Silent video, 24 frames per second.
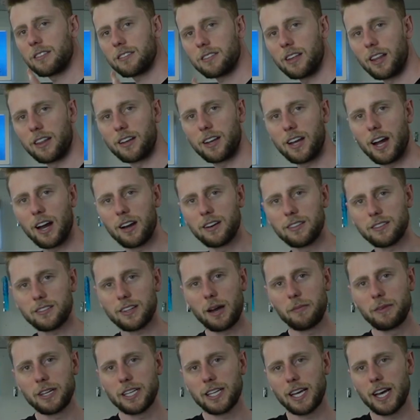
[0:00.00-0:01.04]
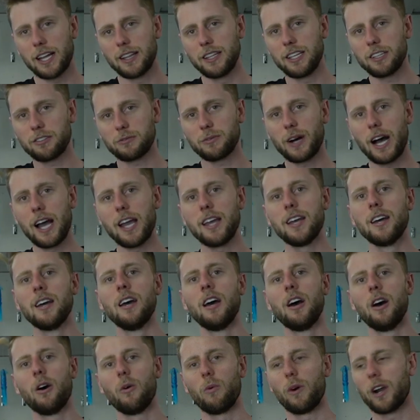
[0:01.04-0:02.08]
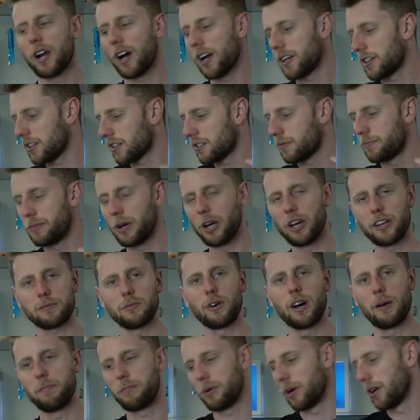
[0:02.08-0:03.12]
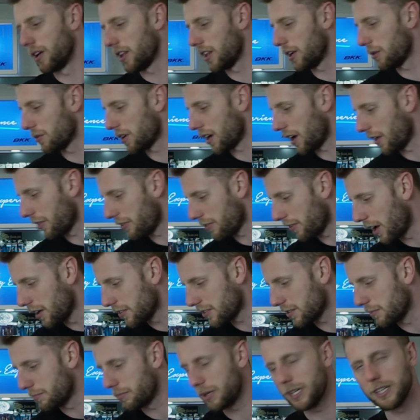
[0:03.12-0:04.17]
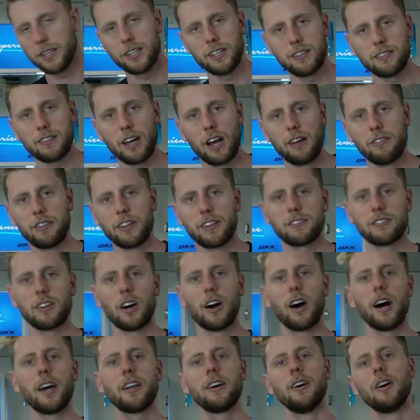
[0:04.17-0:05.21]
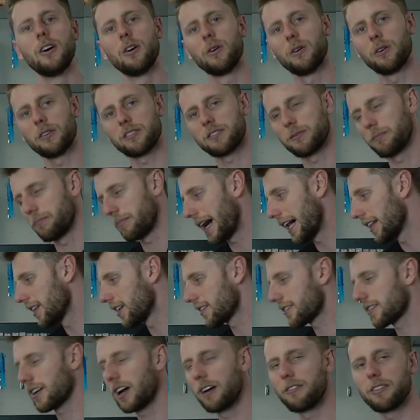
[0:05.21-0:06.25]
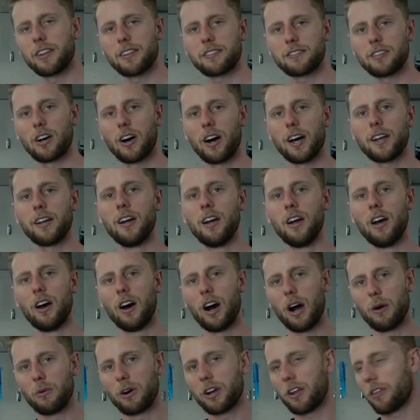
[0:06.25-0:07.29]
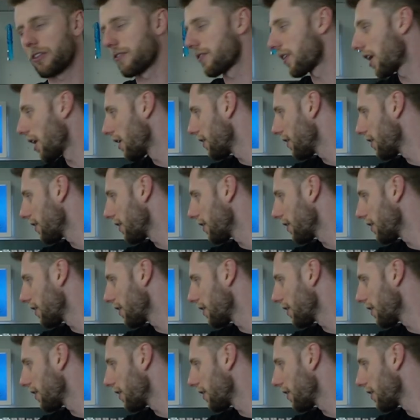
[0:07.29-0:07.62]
so the current's coming down this way. When I disperse my burly, when I throw some pillies over the side or some pellets over the side, I want to throw